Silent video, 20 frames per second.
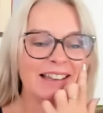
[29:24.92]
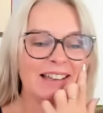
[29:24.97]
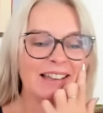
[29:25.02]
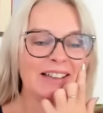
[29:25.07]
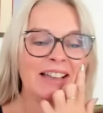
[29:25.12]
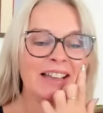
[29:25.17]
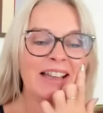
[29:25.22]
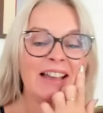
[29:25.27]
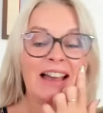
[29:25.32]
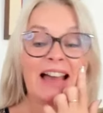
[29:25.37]

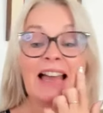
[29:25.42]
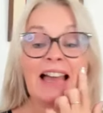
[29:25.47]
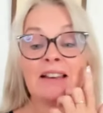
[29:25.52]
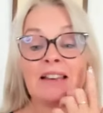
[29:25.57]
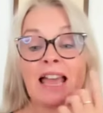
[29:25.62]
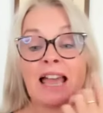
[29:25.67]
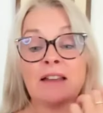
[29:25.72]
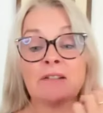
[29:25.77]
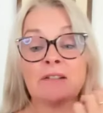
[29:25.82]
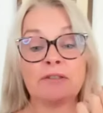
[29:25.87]
and
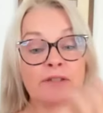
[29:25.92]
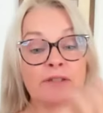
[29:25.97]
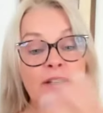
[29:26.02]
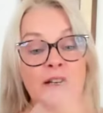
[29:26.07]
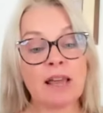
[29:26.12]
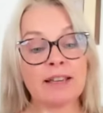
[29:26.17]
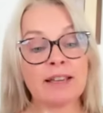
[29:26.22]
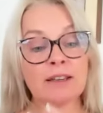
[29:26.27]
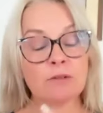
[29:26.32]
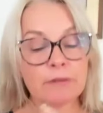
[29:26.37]
and
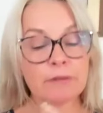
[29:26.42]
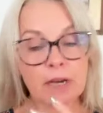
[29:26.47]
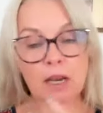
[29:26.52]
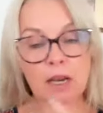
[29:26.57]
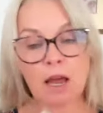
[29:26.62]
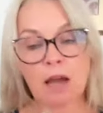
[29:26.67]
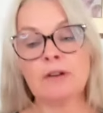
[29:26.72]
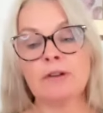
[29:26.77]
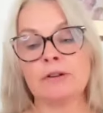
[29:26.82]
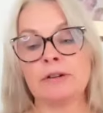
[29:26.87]
feel like you're
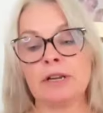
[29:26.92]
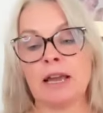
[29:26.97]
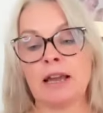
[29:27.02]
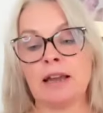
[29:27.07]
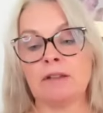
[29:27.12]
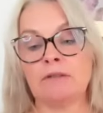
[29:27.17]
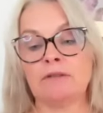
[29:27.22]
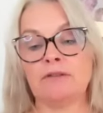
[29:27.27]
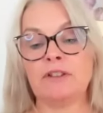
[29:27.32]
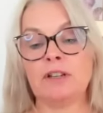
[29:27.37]
alone
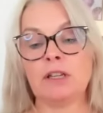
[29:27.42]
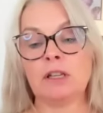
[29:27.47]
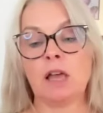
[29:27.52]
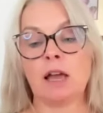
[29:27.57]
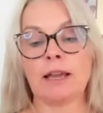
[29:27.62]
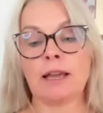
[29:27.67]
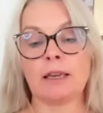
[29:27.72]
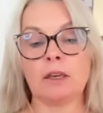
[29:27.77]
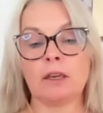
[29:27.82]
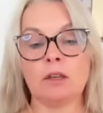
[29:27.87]
and feel
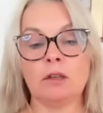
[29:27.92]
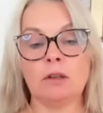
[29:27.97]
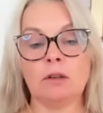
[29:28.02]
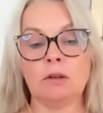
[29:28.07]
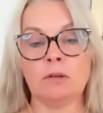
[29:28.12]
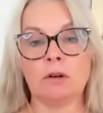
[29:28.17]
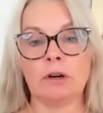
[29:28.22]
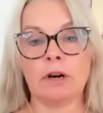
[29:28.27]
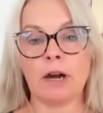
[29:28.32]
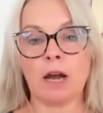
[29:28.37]
like
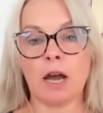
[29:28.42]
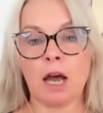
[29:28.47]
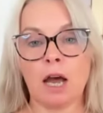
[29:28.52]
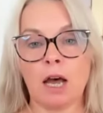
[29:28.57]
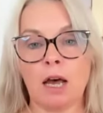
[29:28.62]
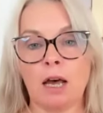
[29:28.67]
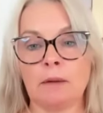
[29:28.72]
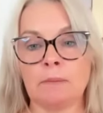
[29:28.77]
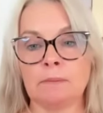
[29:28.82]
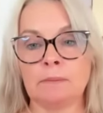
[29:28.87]
you're
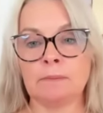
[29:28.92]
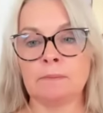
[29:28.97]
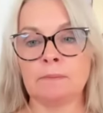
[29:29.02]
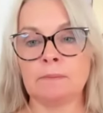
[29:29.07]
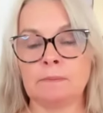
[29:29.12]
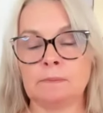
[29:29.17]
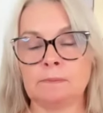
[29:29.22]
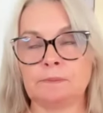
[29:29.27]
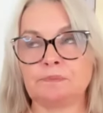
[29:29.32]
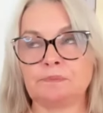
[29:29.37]

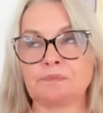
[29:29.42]
um,